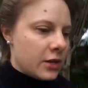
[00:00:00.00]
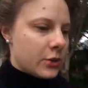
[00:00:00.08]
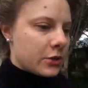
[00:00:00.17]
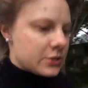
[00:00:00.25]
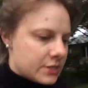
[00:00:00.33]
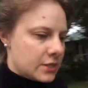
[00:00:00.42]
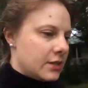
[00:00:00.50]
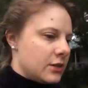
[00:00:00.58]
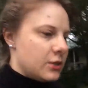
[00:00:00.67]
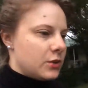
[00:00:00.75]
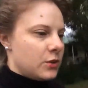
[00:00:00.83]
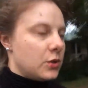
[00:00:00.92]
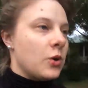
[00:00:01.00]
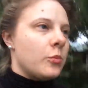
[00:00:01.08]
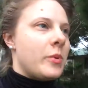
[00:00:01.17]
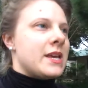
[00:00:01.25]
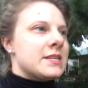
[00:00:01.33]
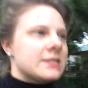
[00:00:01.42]
there's no
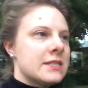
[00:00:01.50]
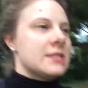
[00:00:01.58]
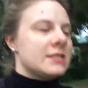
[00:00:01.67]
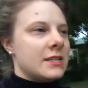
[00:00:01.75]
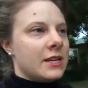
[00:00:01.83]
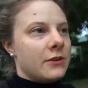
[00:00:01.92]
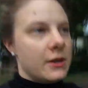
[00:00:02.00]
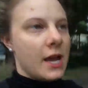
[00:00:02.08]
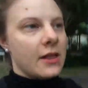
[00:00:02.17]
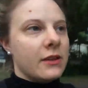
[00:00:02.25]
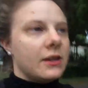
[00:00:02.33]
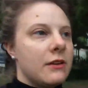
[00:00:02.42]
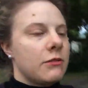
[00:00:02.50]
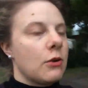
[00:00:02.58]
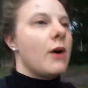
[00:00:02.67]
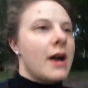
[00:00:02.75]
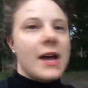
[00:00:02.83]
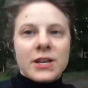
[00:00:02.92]
basis in reality for
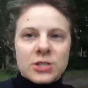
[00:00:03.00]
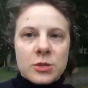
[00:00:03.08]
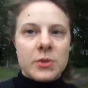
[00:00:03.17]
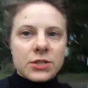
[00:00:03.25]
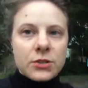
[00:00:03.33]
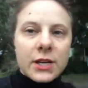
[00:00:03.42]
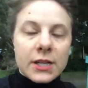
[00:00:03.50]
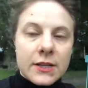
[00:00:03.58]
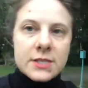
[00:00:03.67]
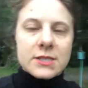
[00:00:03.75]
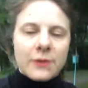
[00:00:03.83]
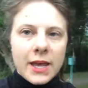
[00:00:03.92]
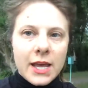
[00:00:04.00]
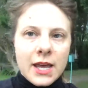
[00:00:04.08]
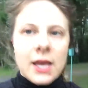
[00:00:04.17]
why I should be treated this way.